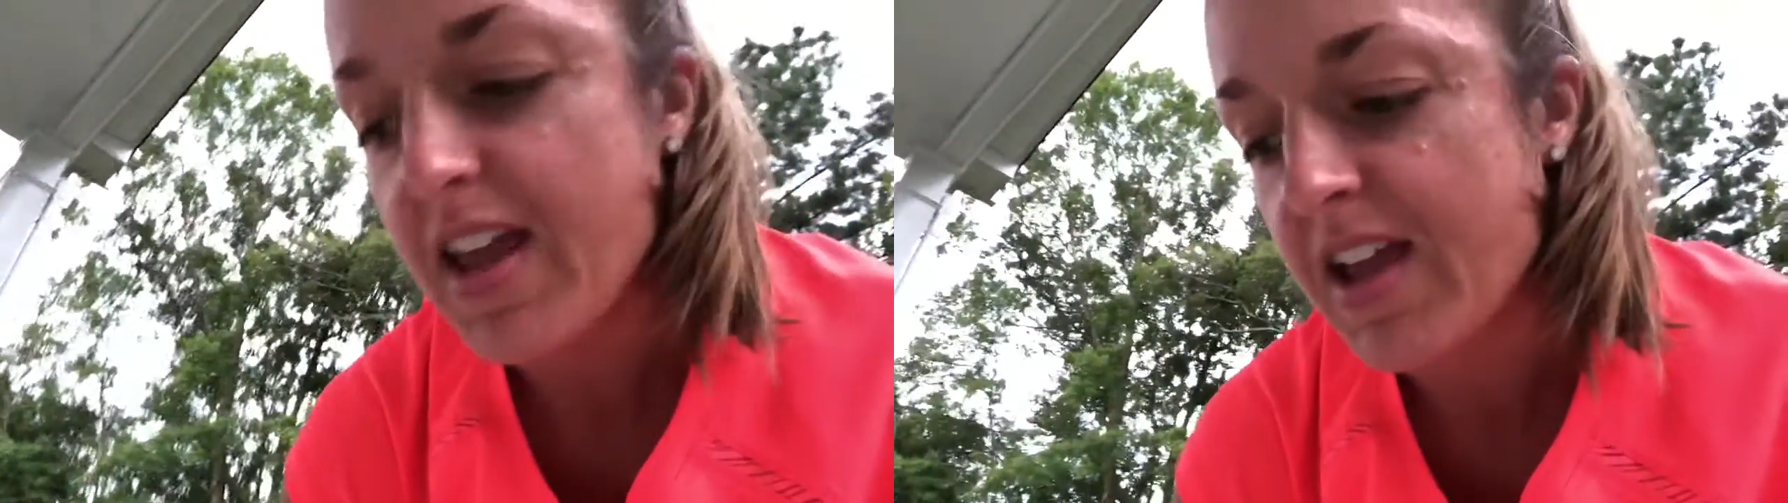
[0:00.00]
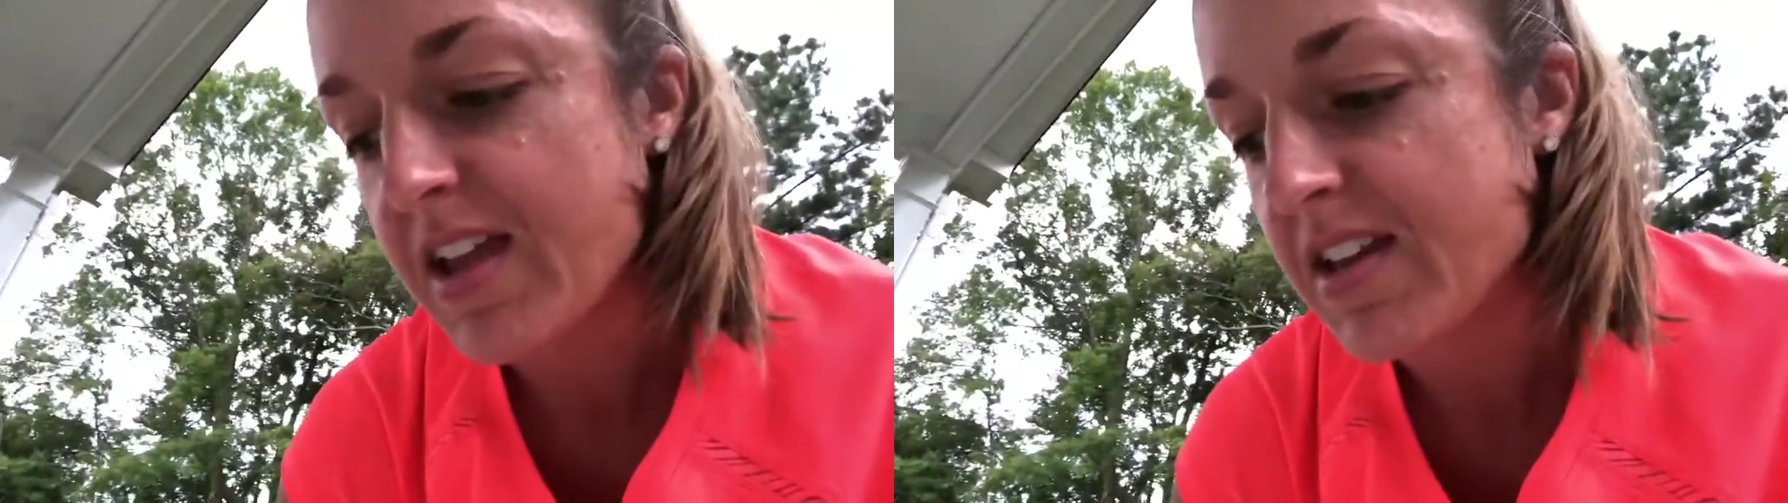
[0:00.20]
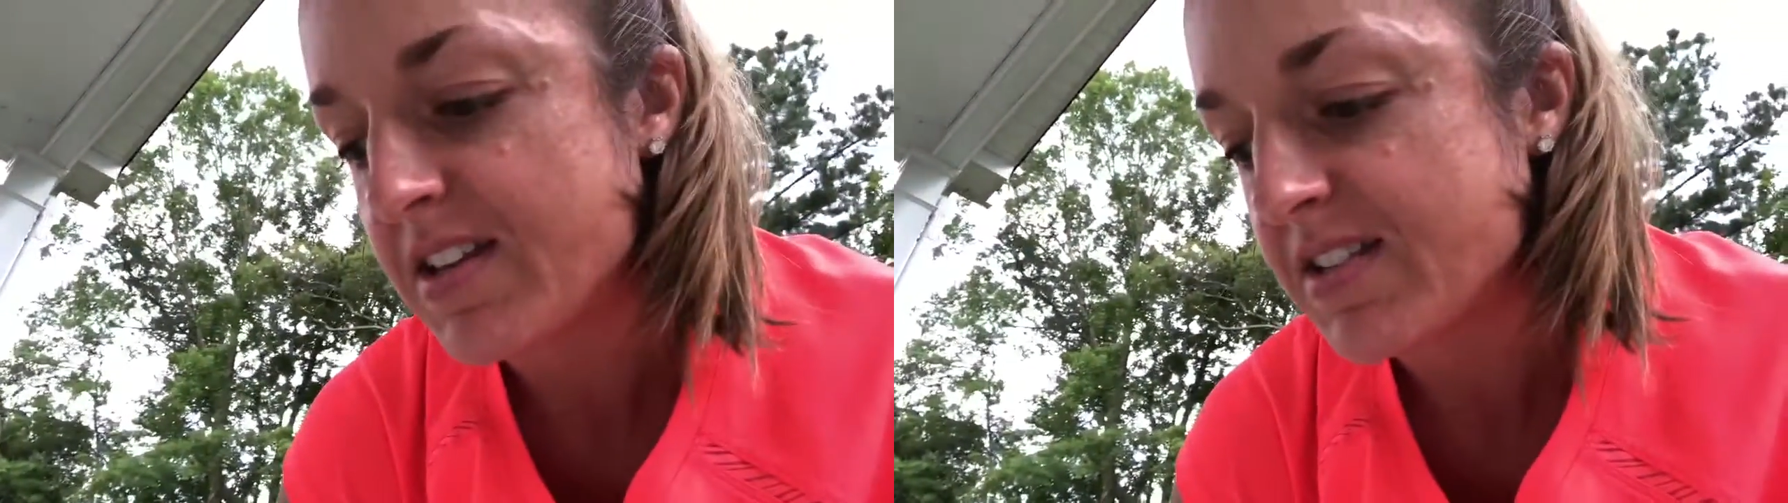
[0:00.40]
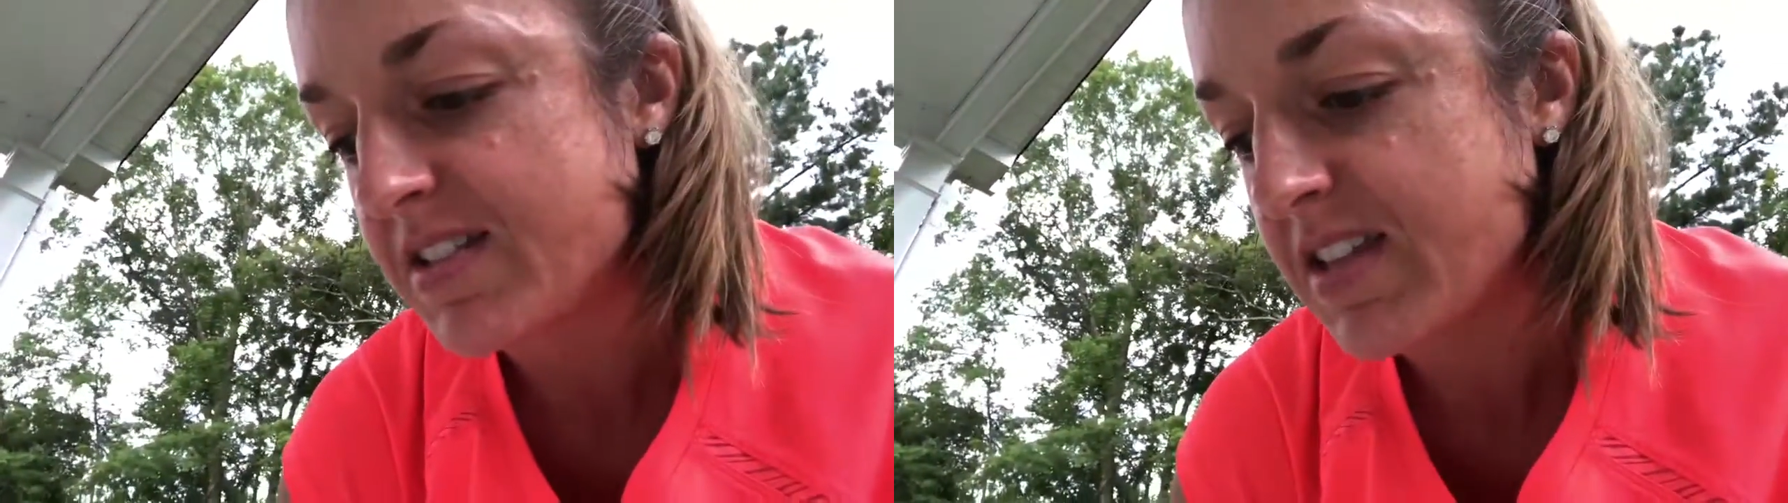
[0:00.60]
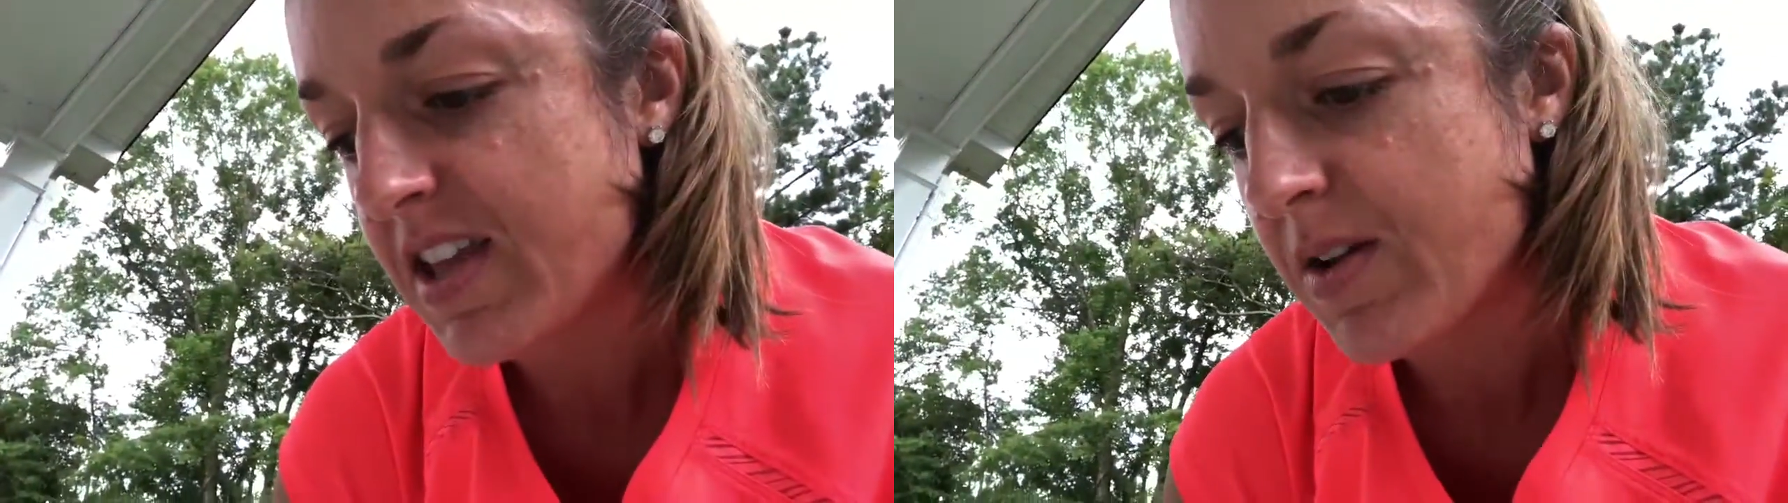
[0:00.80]
and
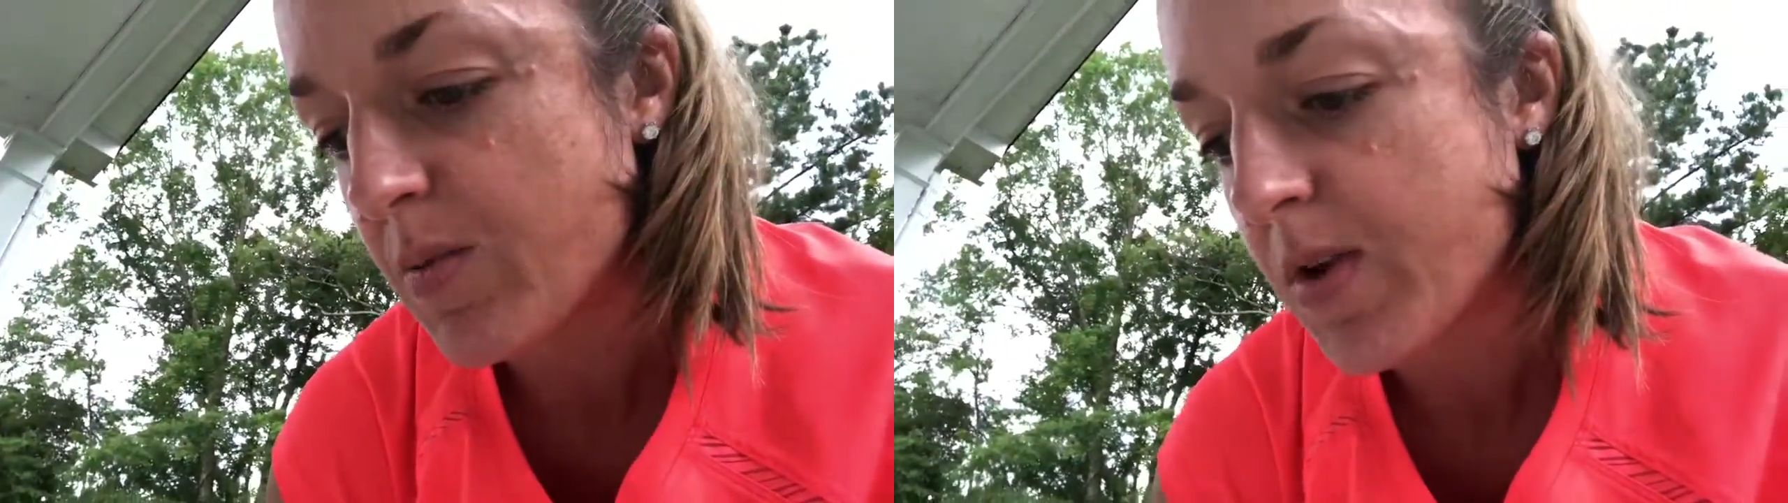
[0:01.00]
see